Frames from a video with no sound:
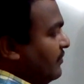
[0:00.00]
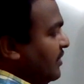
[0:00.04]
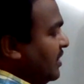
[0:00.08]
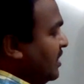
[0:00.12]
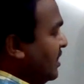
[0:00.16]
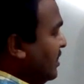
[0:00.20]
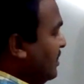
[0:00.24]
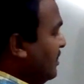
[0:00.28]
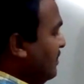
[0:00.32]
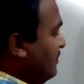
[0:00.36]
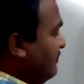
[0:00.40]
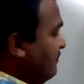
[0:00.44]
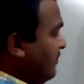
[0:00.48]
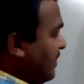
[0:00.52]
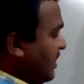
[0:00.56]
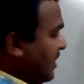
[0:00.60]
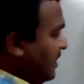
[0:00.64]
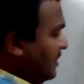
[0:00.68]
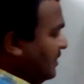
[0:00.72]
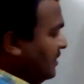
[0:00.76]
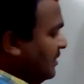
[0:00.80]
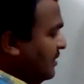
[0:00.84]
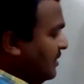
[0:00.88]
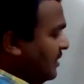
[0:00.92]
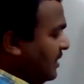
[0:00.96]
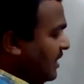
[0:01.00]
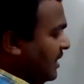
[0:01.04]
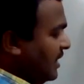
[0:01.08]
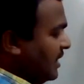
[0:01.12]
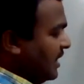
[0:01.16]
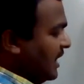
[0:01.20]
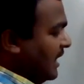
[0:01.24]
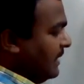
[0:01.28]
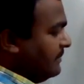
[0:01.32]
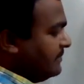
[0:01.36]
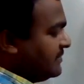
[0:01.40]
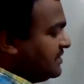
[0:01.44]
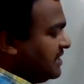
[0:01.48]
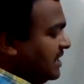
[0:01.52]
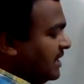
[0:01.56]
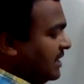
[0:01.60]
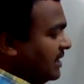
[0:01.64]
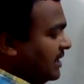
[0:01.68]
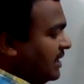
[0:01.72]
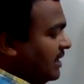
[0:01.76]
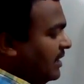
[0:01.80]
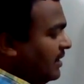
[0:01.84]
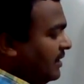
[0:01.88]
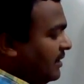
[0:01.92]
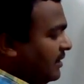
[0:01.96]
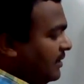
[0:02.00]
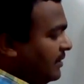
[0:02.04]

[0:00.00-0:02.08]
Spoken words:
we can define a ramp signal.